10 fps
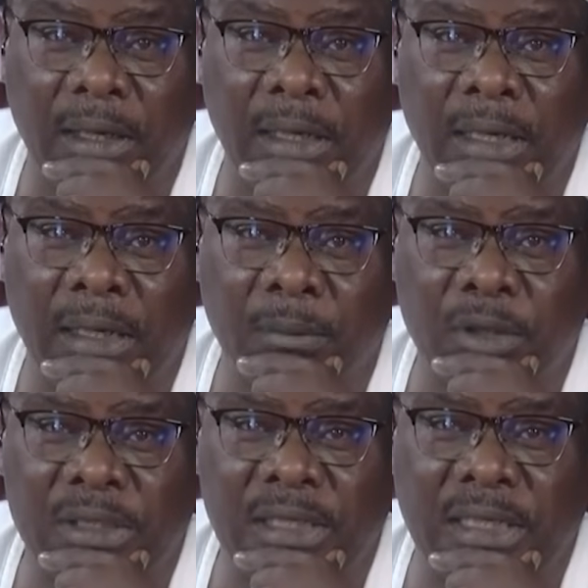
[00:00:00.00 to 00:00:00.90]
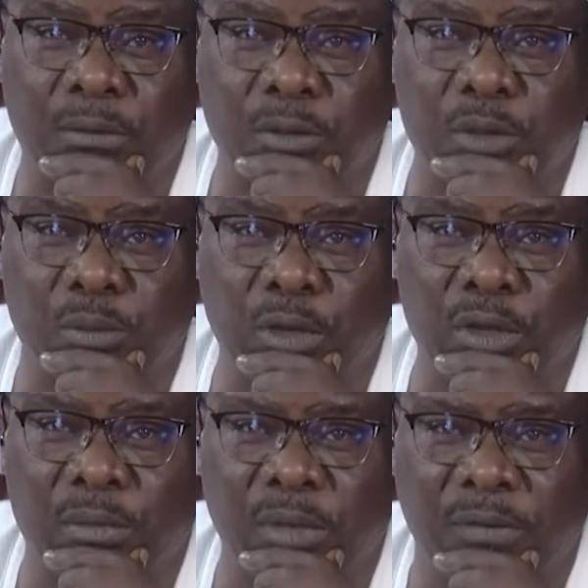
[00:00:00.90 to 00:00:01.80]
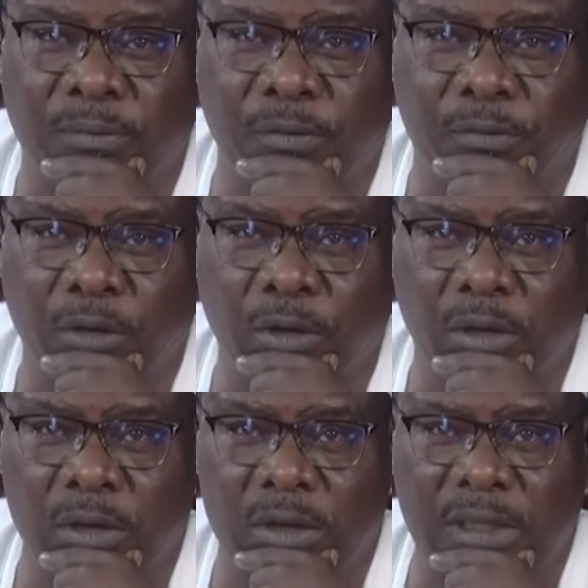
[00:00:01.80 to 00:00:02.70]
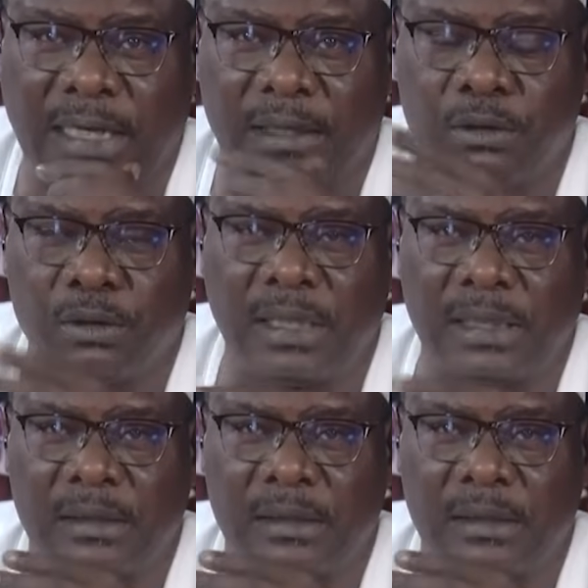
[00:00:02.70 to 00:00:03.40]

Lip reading: in the budget that was brought before us, I know that